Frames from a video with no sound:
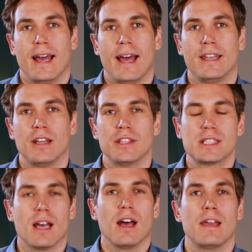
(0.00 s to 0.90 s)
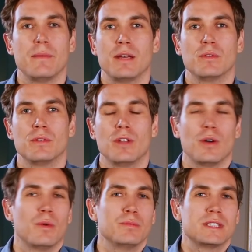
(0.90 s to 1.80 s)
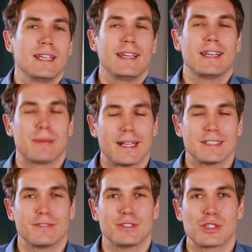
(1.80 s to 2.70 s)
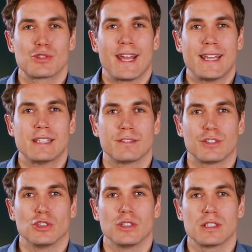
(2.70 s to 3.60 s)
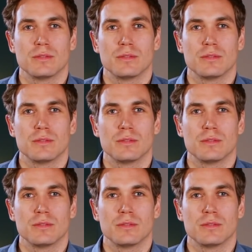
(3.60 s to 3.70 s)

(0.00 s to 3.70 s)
at the time, no one was thinking about different strains, of course.